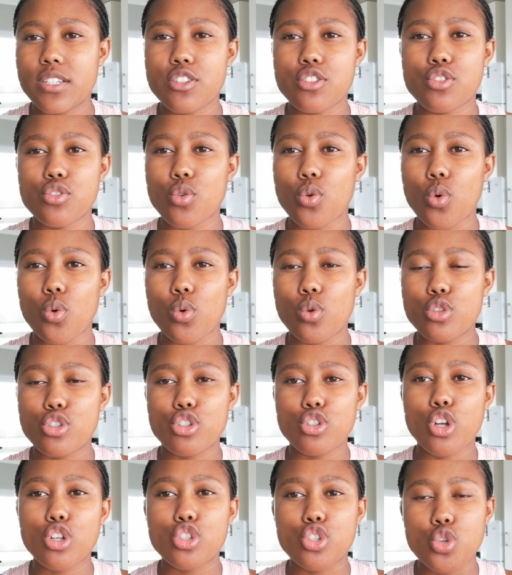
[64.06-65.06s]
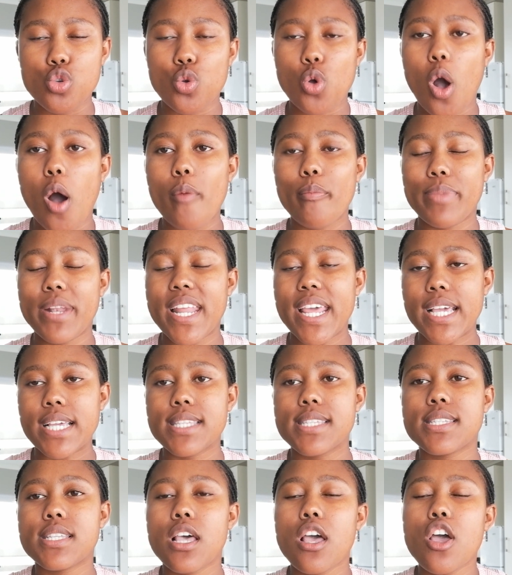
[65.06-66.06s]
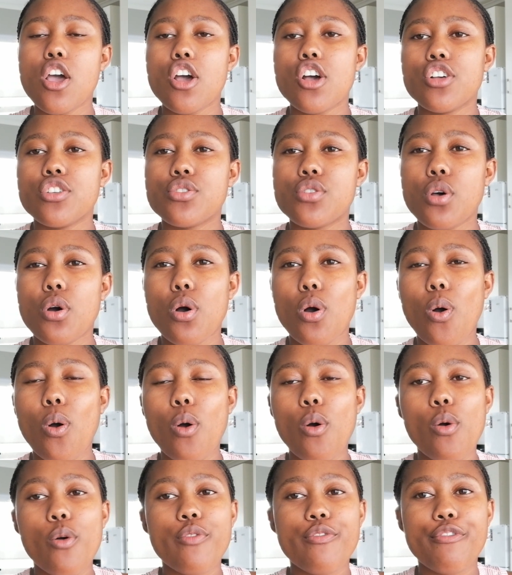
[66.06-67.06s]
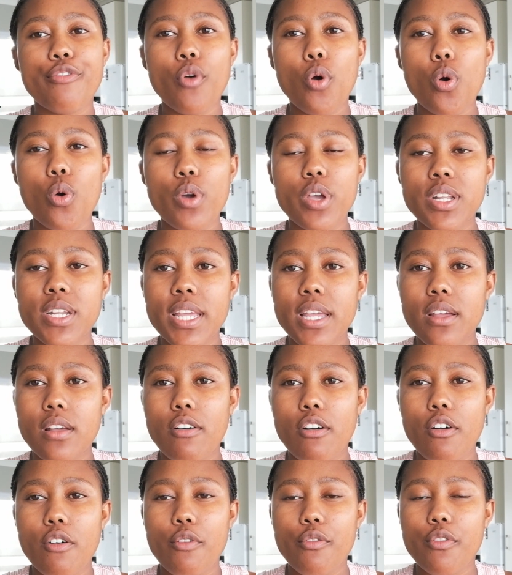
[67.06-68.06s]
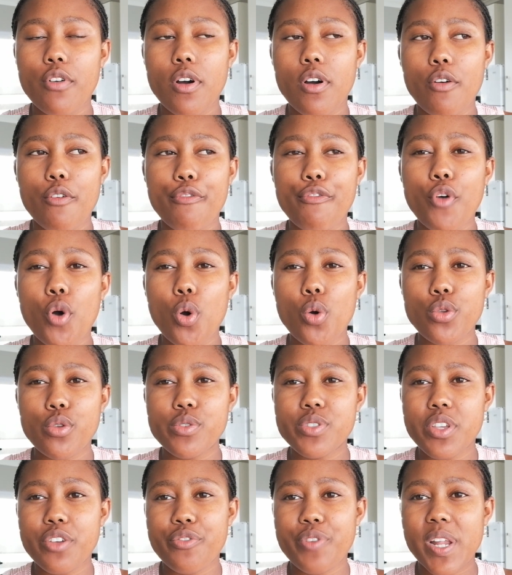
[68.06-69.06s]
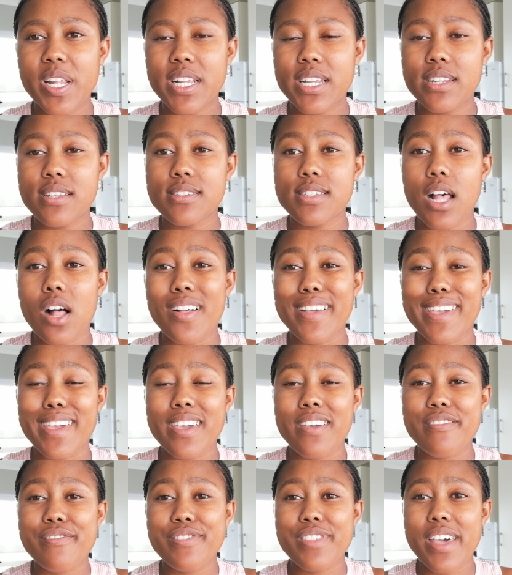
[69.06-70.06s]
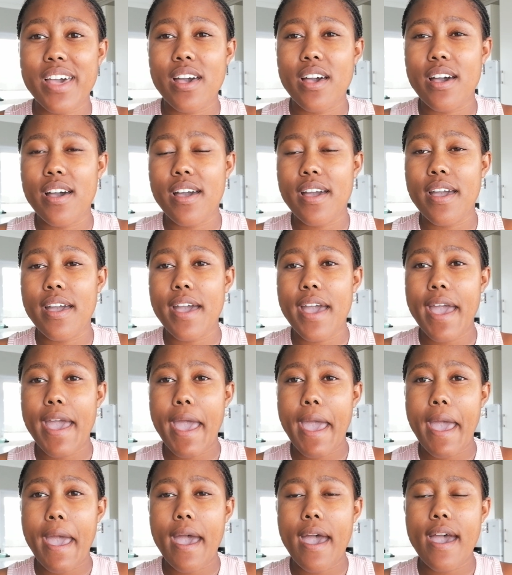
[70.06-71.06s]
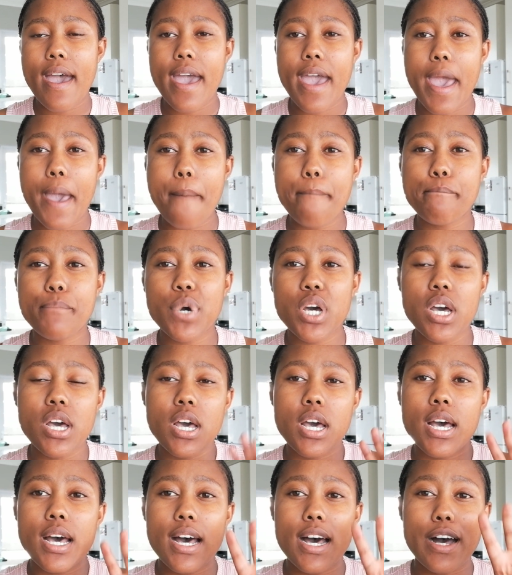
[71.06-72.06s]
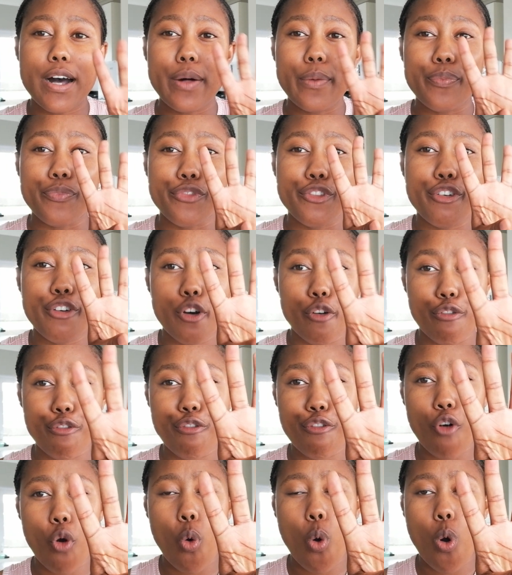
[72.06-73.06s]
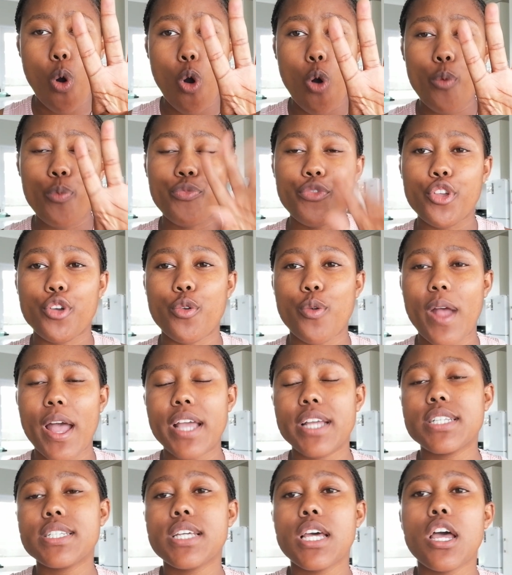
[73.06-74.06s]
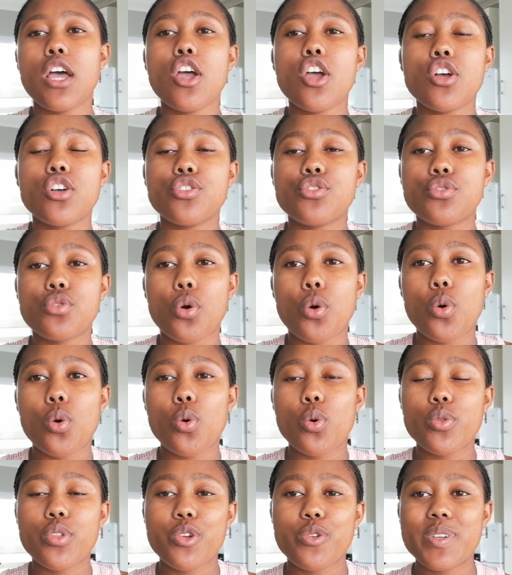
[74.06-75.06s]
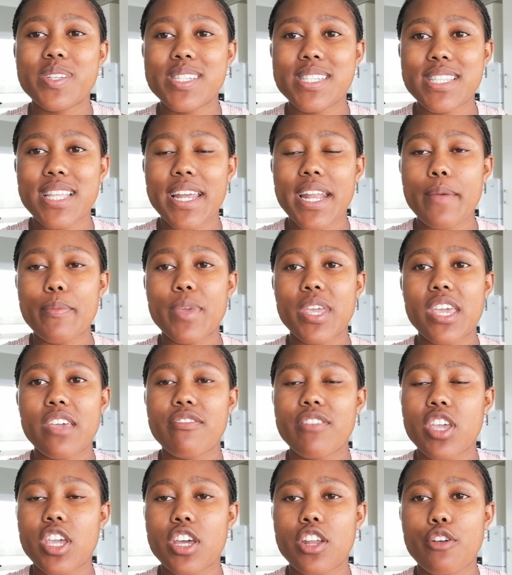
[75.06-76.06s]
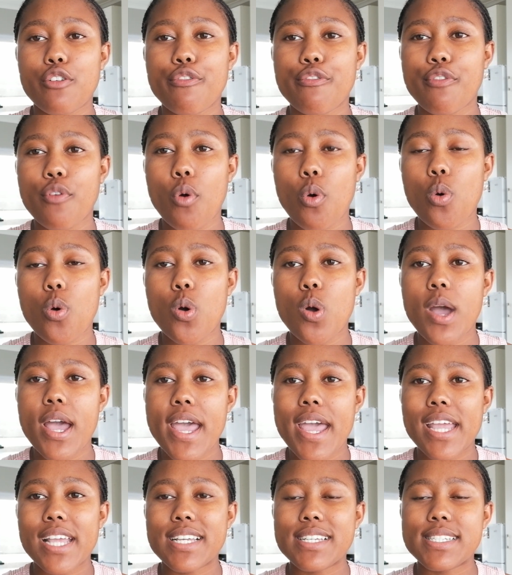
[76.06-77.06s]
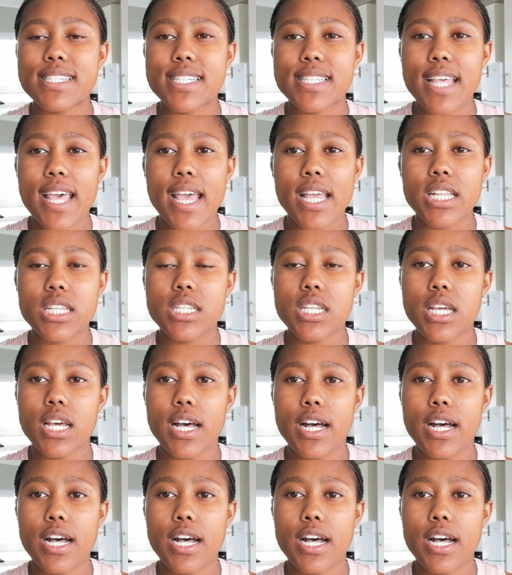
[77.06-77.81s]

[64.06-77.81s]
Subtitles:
So it's not too complex. So for user friendliness, I'll give the app 4, right? So the reason that I'm giving it a 4 is that